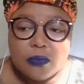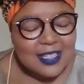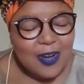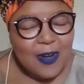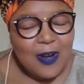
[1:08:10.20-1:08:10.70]

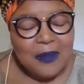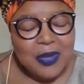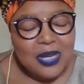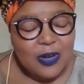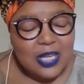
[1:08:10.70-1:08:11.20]
So, I
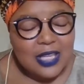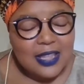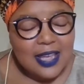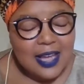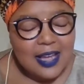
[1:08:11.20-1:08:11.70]
mean, look,
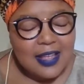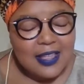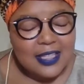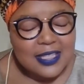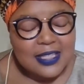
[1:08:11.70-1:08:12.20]

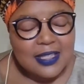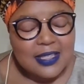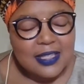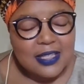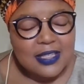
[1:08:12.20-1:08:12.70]
the
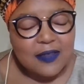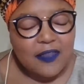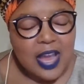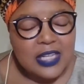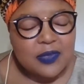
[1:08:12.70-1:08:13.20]
statistics, in
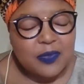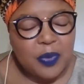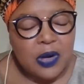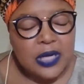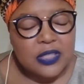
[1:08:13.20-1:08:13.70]
fact,
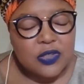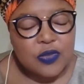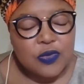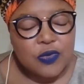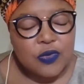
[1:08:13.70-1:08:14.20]
point
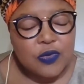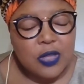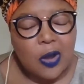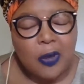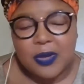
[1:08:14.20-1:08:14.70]
to
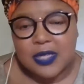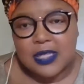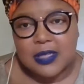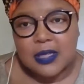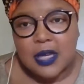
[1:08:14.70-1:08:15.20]
the
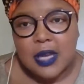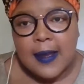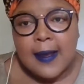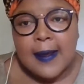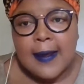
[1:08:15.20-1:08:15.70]
opposite.
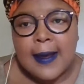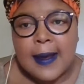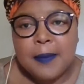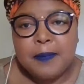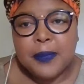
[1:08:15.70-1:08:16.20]

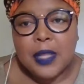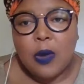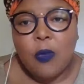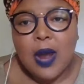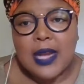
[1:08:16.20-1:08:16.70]

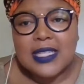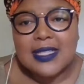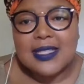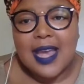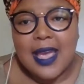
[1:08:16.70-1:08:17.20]
What
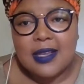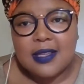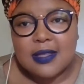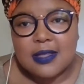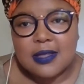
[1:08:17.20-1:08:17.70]
it
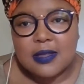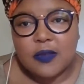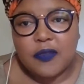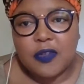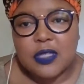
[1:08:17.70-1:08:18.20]
takes
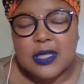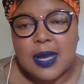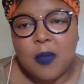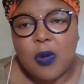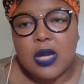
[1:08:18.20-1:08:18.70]
for
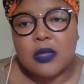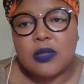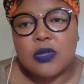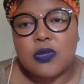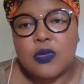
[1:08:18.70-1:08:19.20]
someone
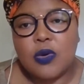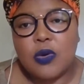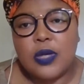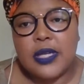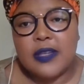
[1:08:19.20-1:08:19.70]
to
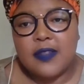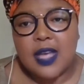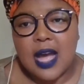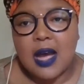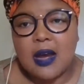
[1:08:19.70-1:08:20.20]
leave their
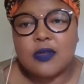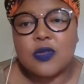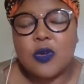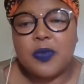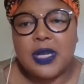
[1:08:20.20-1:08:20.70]
house,
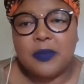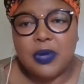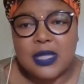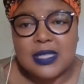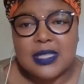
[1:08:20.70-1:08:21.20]
open a
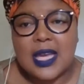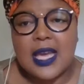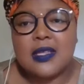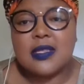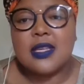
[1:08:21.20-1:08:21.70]
police
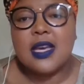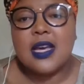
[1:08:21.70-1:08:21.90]
case,